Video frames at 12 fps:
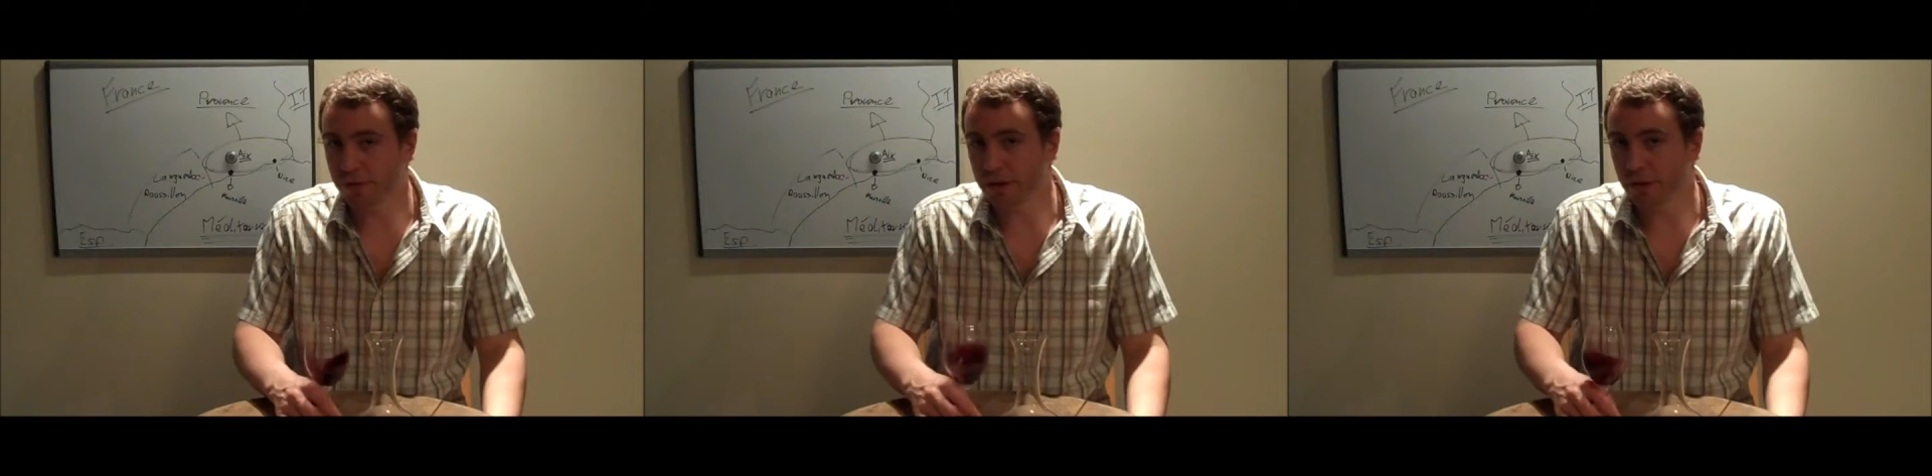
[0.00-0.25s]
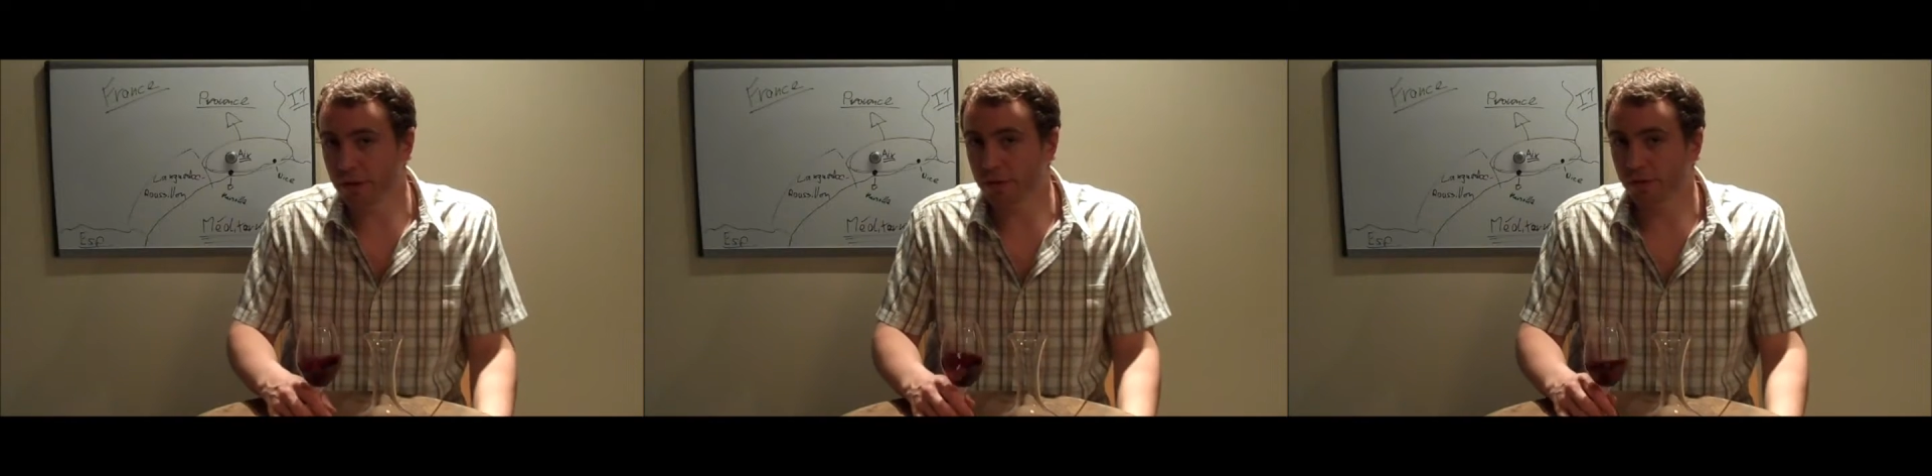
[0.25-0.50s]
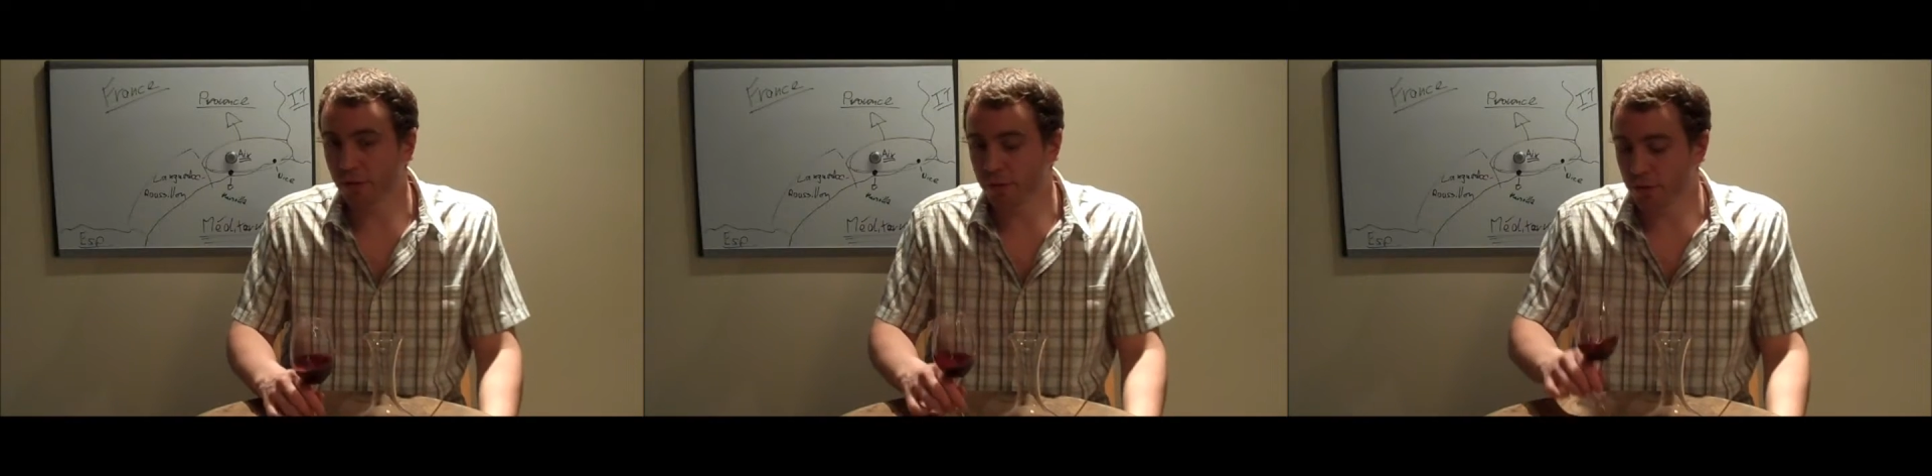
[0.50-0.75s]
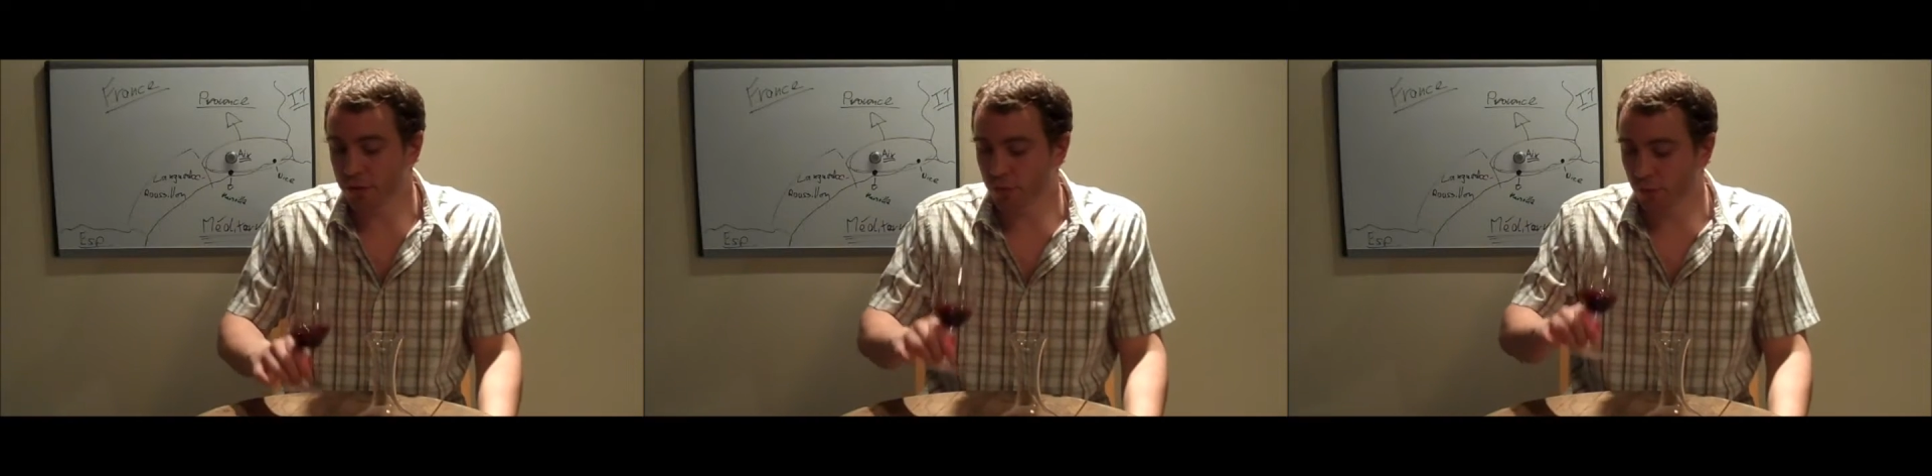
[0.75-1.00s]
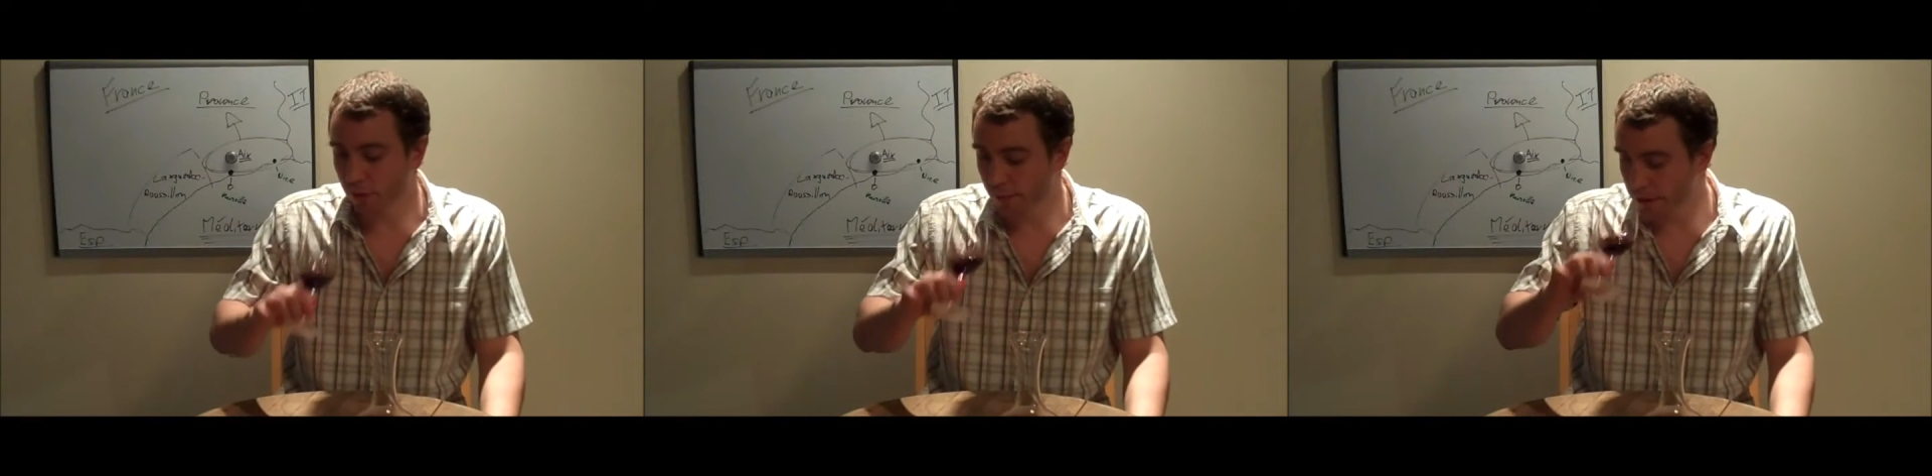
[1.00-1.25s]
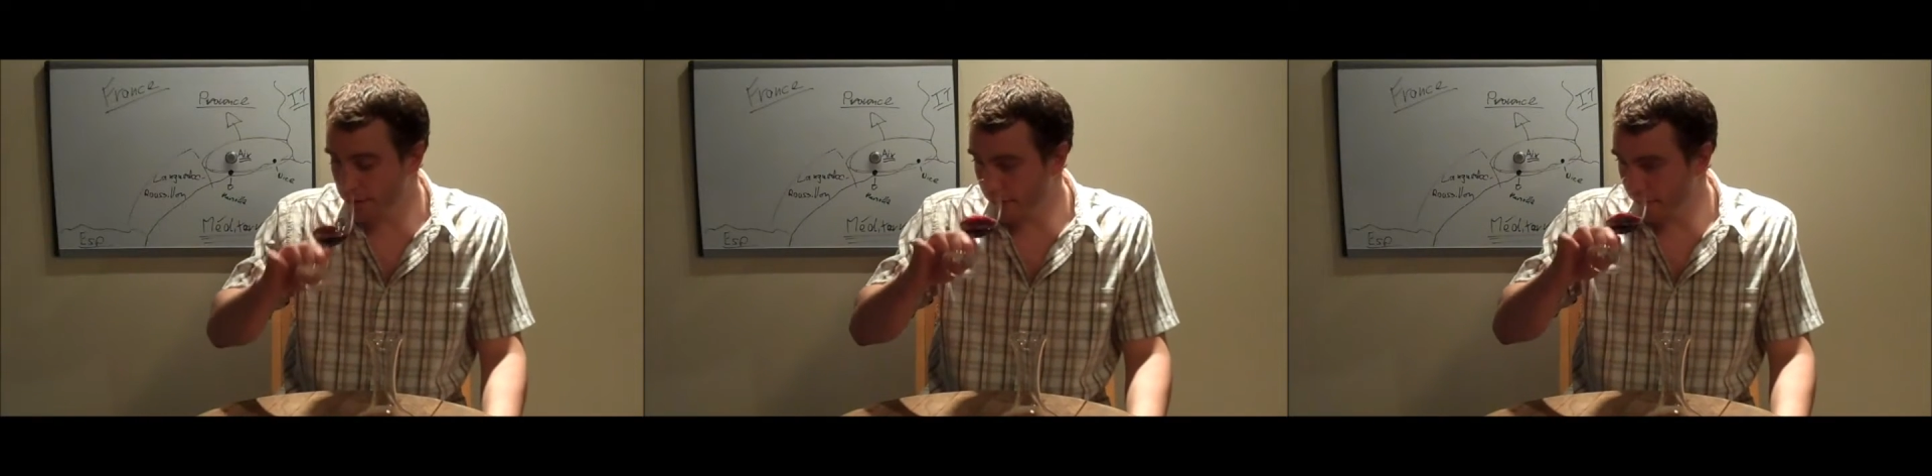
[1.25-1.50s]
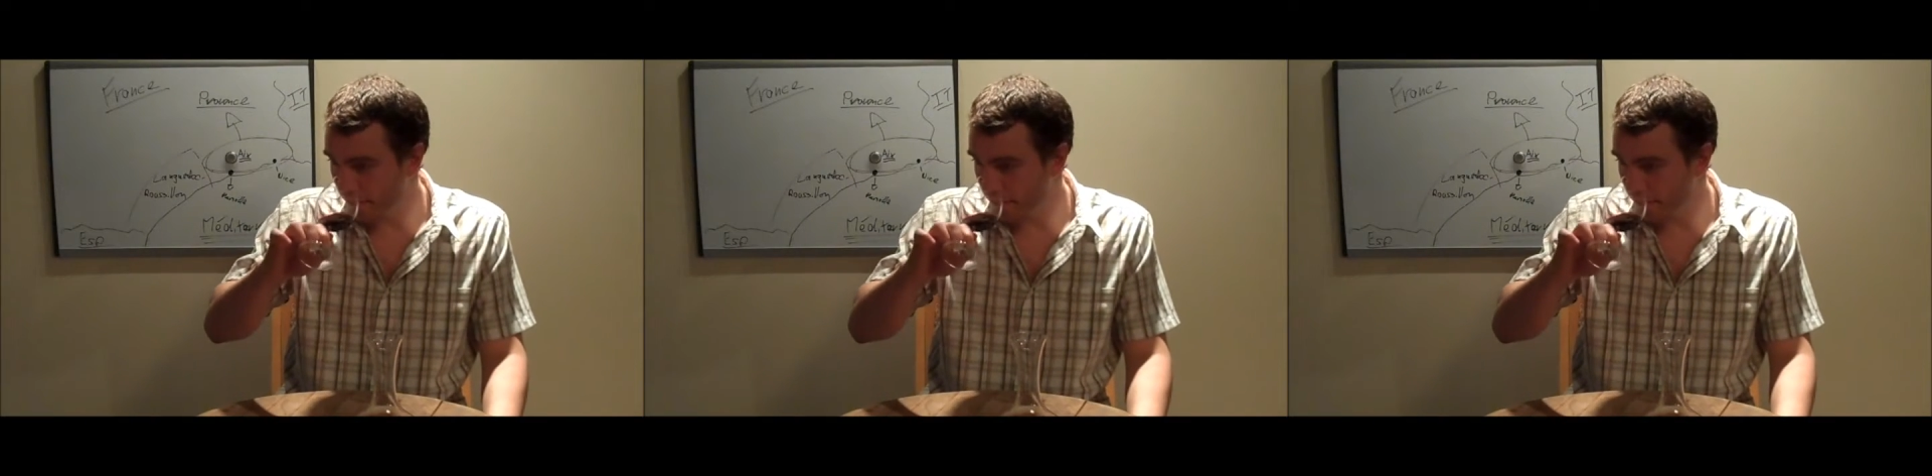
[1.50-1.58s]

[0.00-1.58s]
can confirm those aromas.